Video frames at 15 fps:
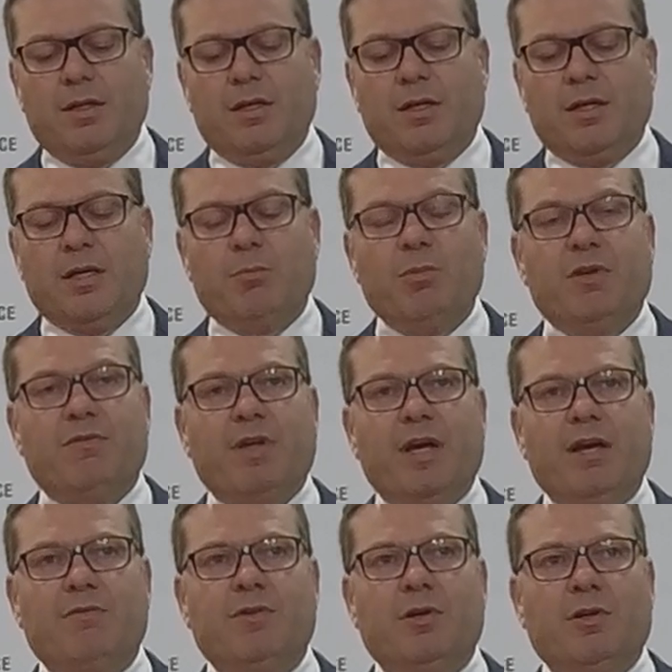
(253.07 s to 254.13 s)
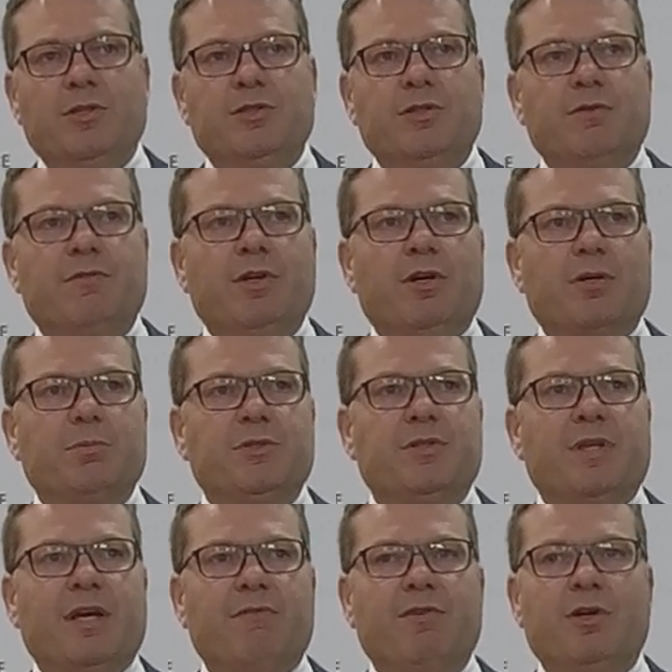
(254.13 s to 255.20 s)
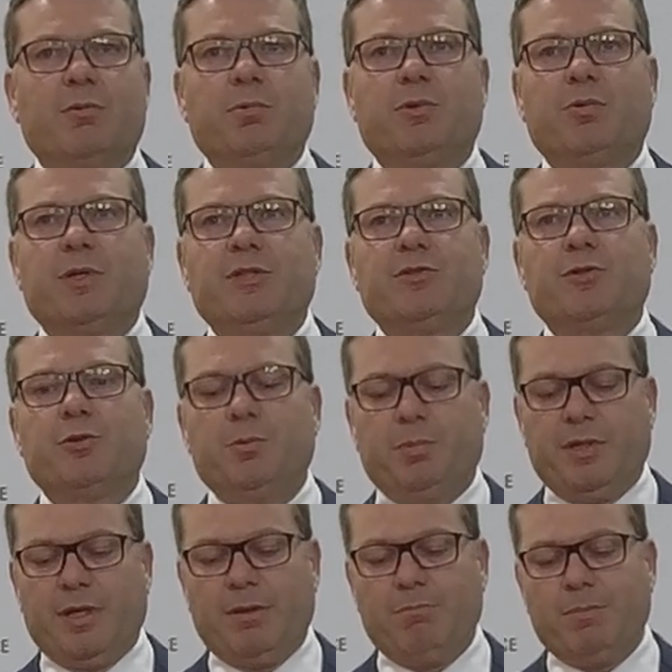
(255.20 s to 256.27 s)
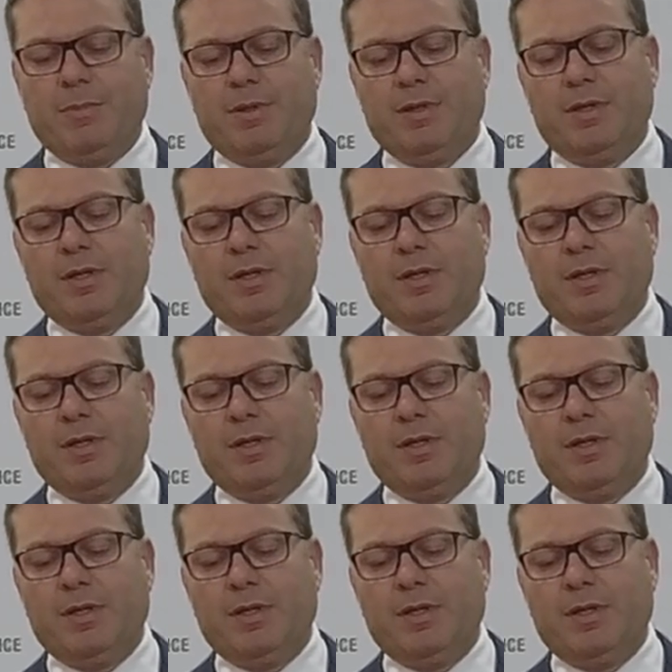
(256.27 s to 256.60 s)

if they have knowledge of the occupants of that vehicle between 2 p.m.